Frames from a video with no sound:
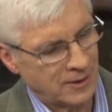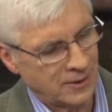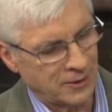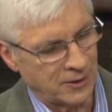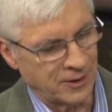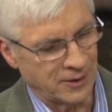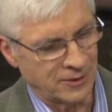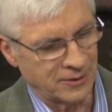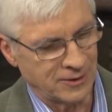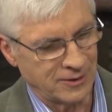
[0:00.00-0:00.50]

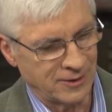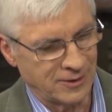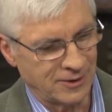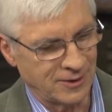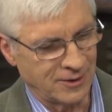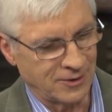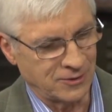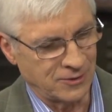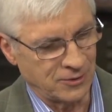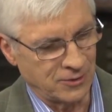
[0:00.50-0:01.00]
Now
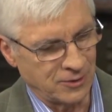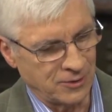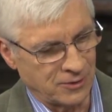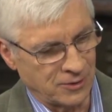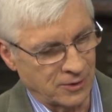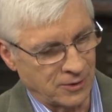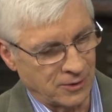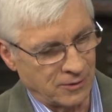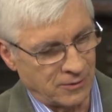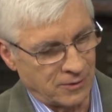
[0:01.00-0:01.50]

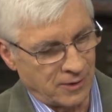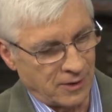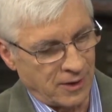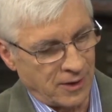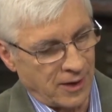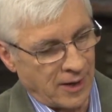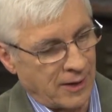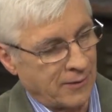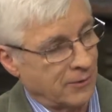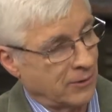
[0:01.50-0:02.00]
Teresa of
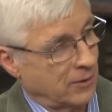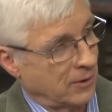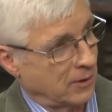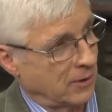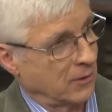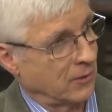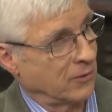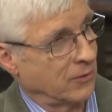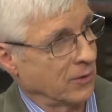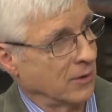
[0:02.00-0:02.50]
Avila
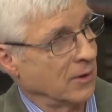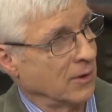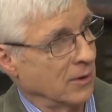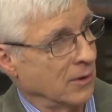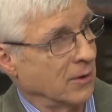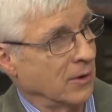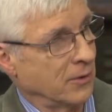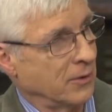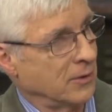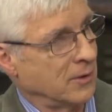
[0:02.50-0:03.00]
gives
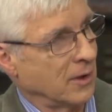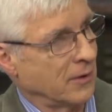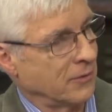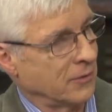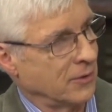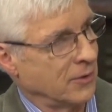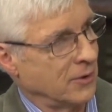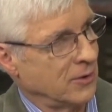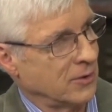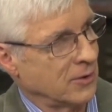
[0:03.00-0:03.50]
another
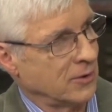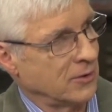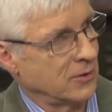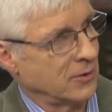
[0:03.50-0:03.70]
definition.